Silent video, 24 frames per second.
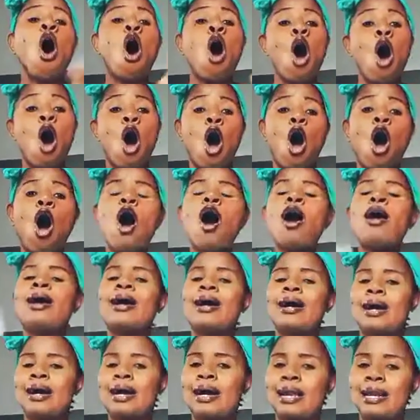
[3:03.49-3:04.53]

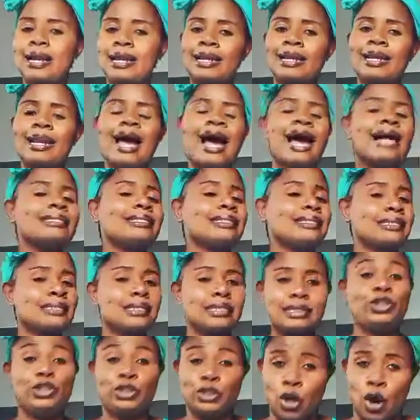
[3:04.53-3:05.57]
or glass
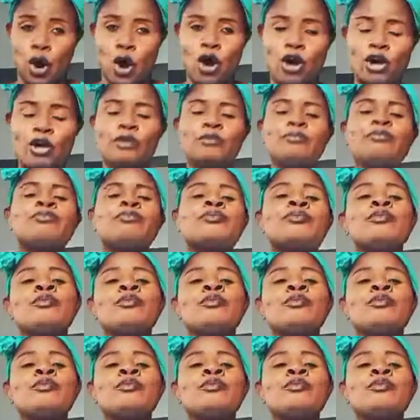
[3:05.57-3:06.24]
jug,